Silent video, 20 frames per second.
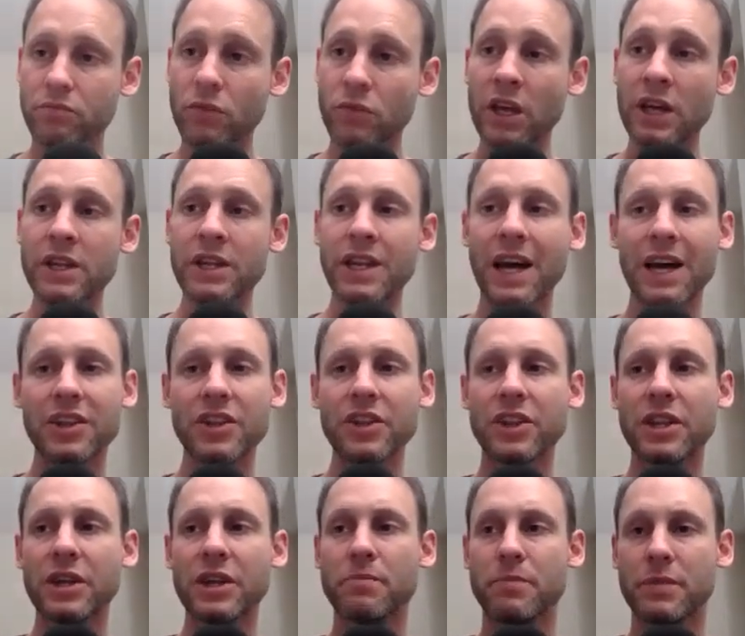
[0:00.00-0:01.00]
And now that
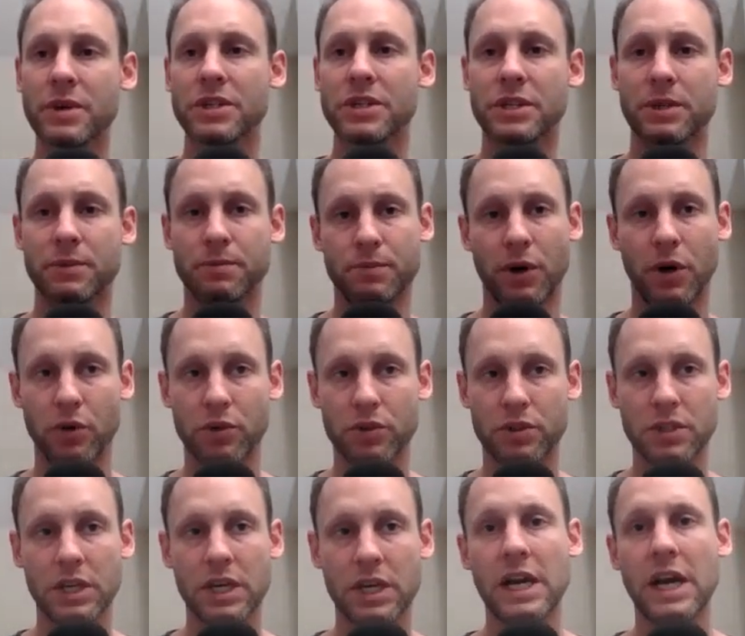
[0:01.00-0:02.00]
they missed the boat,
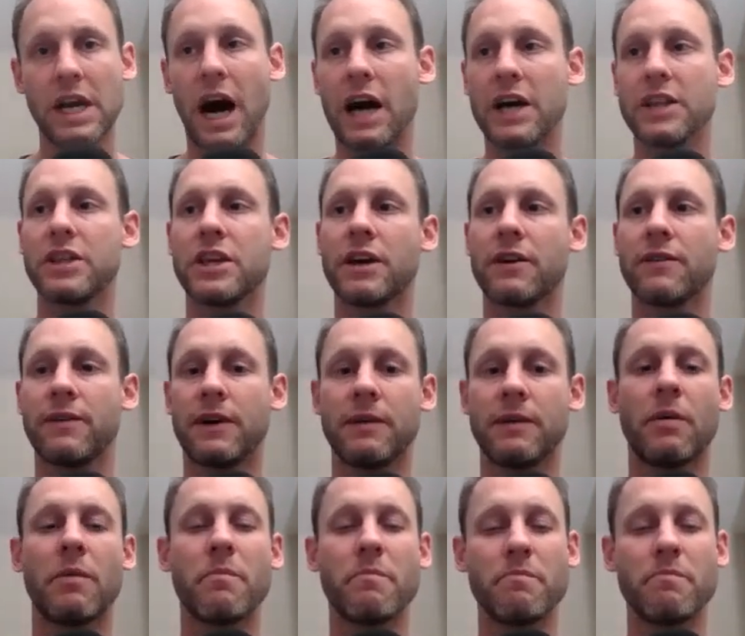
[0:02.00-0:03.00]
I think if
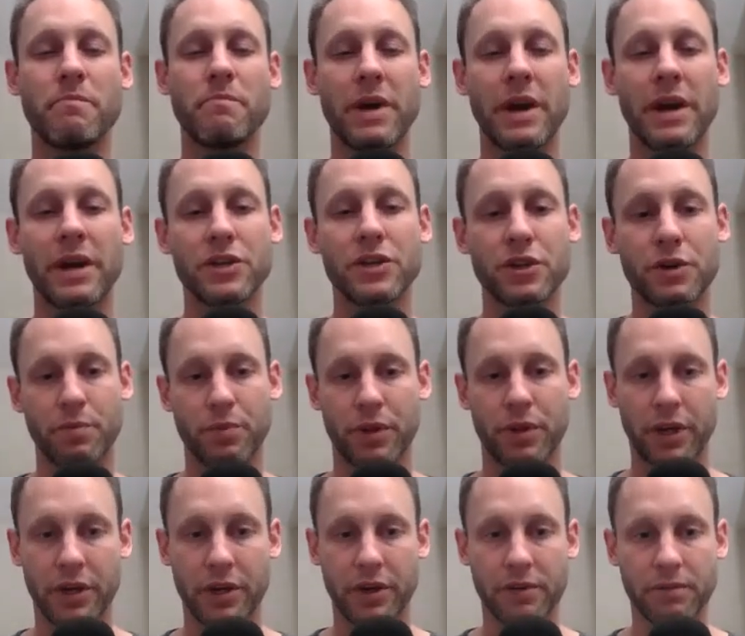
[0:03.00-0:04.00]
I'm a major
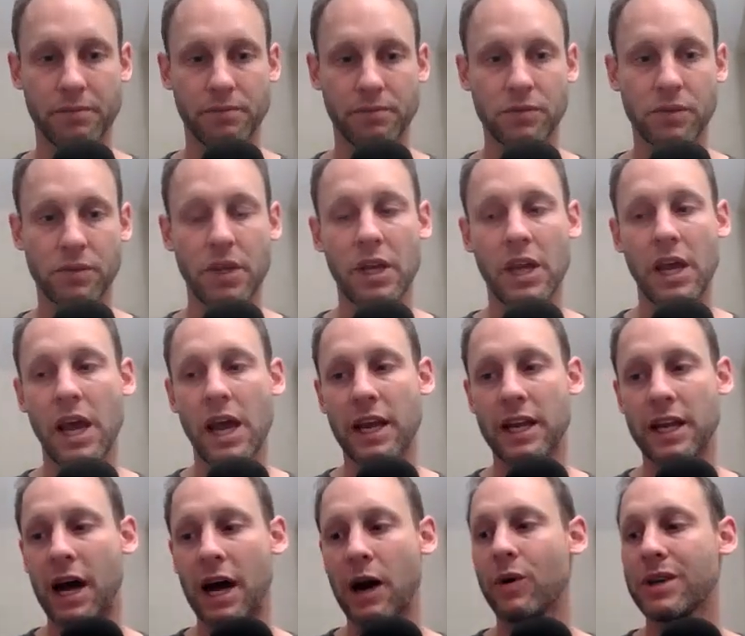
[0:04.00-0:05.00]
player, and
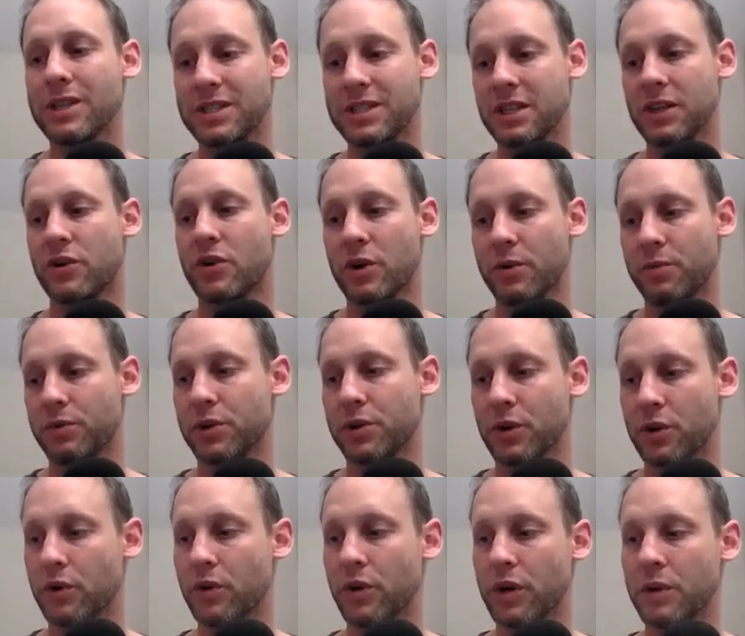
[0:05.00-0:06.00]
now I see
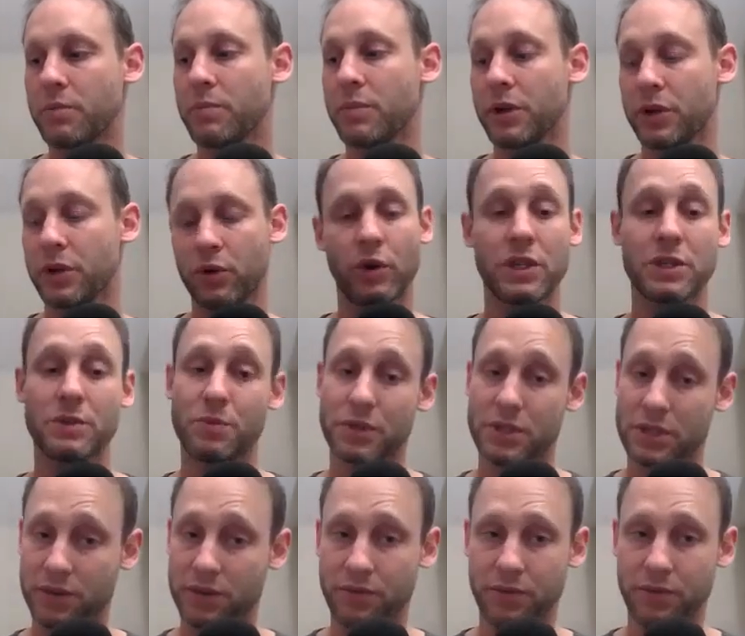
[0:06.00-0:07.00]
crypto and Bitcoin
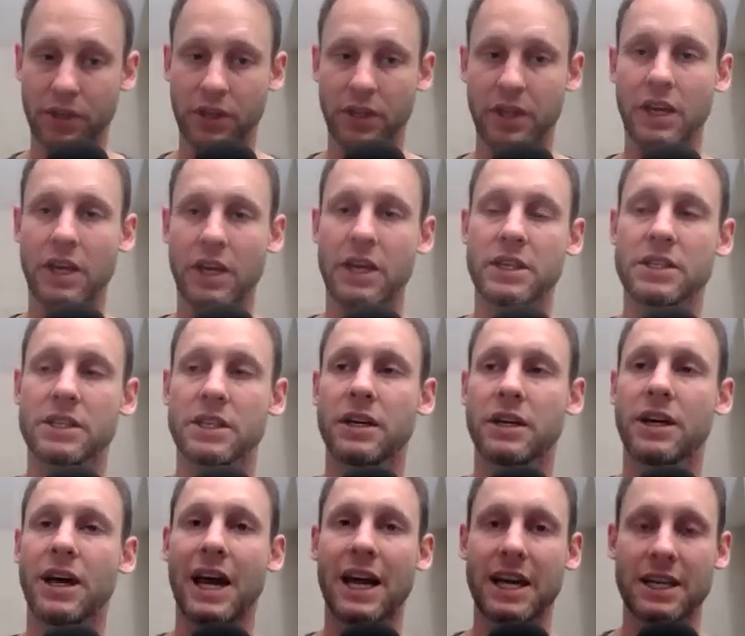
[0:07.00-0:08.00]
specifically as
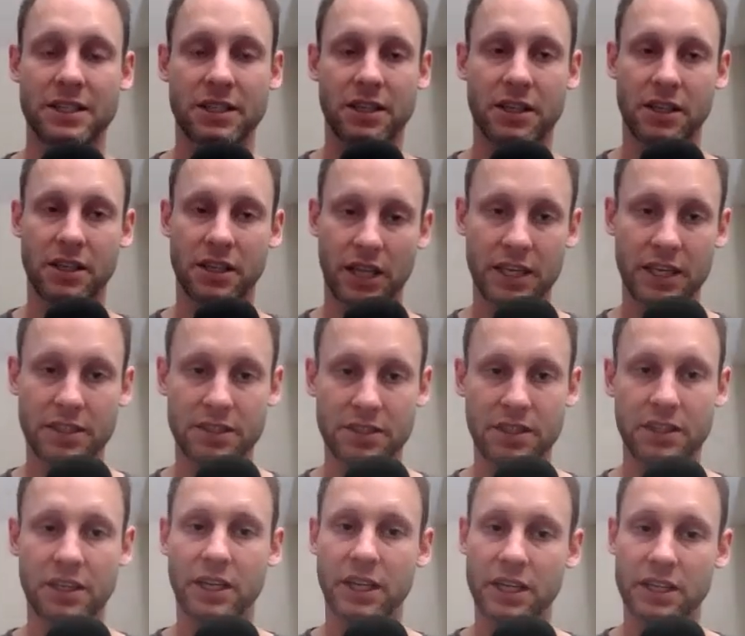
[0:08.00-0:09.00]
an asset class,
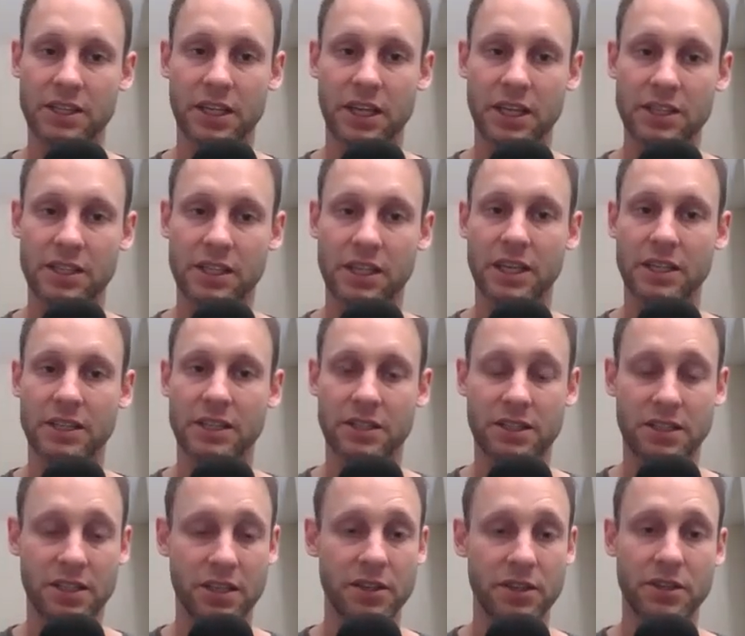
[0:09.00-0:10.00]
a nascent asset class
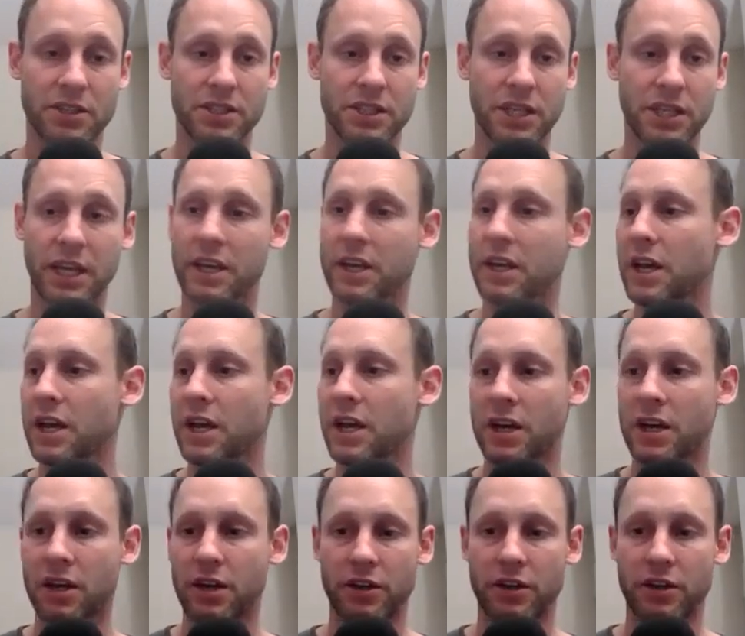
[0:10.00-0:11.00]
that's here to stay.
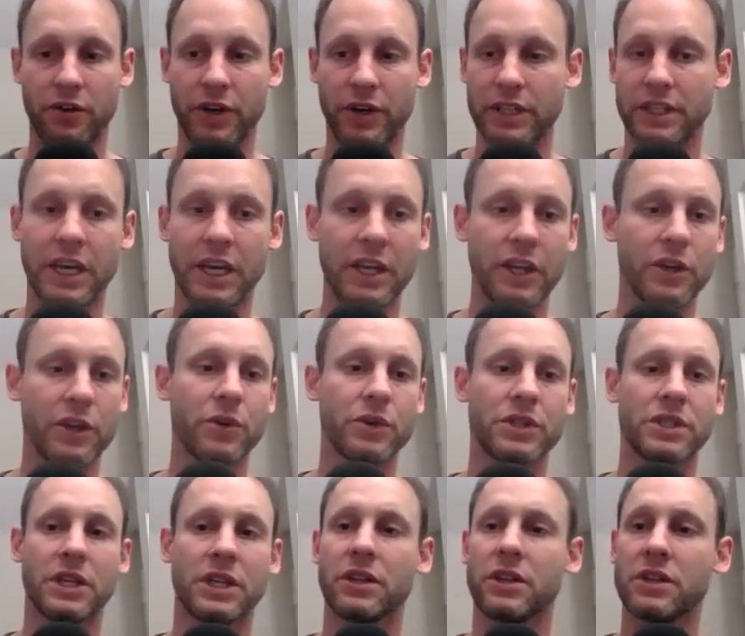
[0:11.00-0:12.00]
Ray Dalio
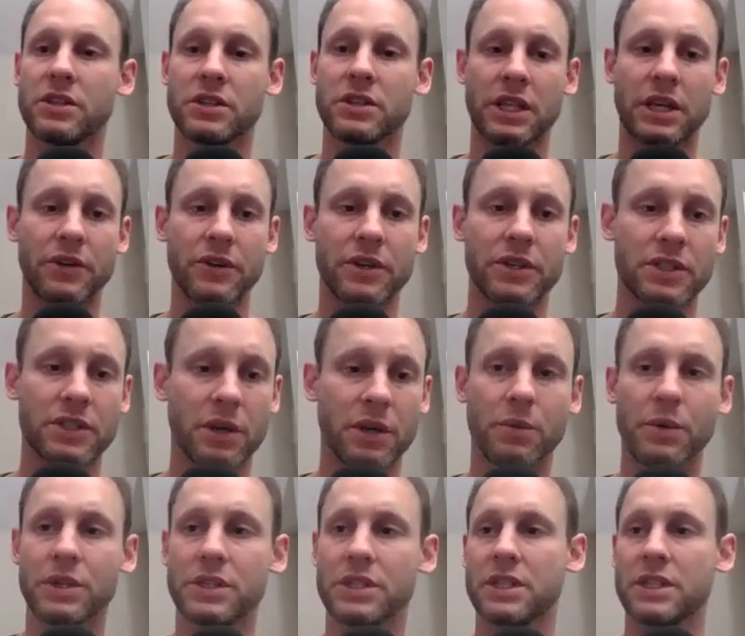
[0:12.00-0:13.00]
said this, Larry
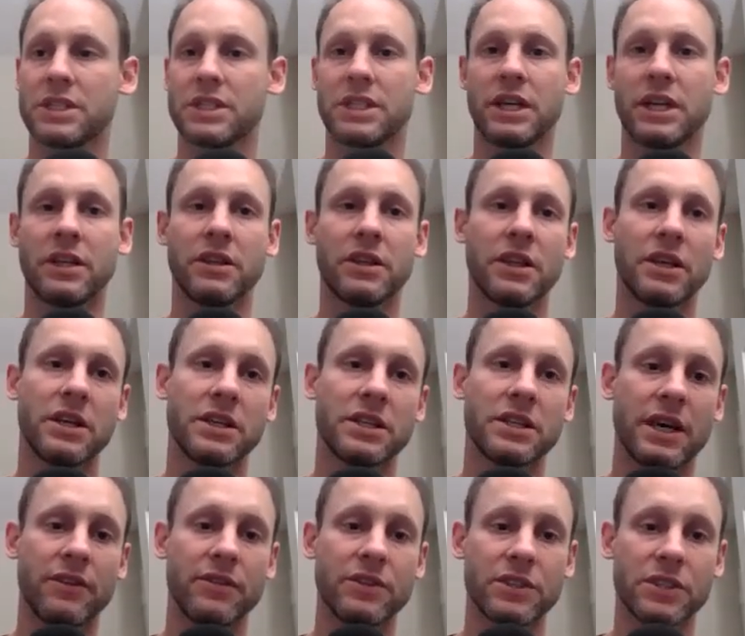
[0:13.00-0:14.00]
Summers has said this,
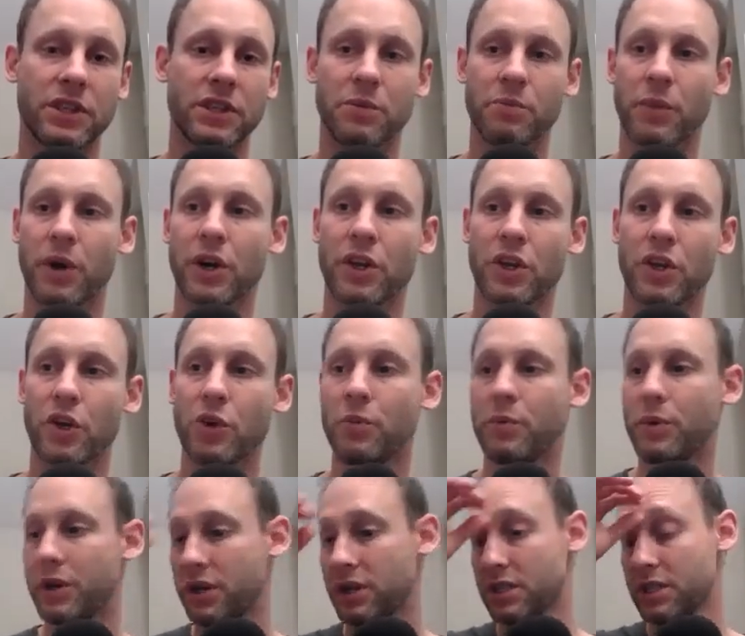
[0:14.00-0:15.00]
obviously Mark
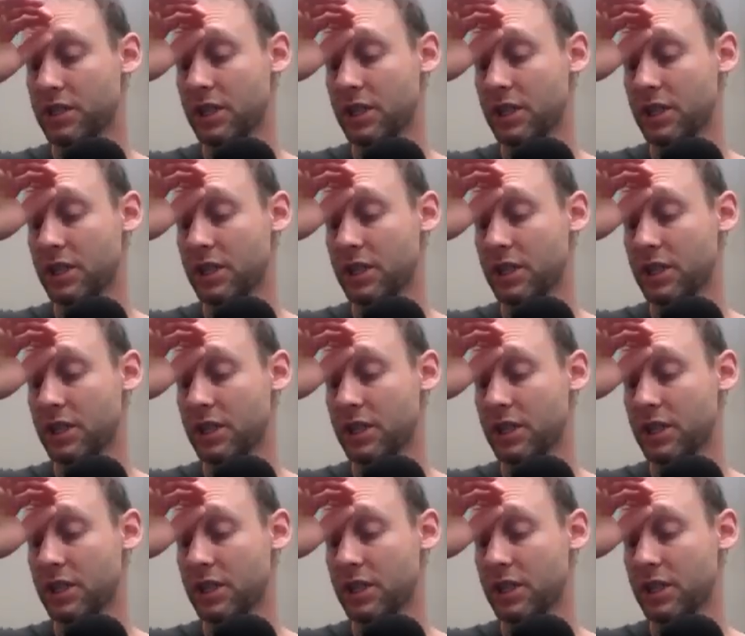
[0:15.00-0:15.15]
Cuban is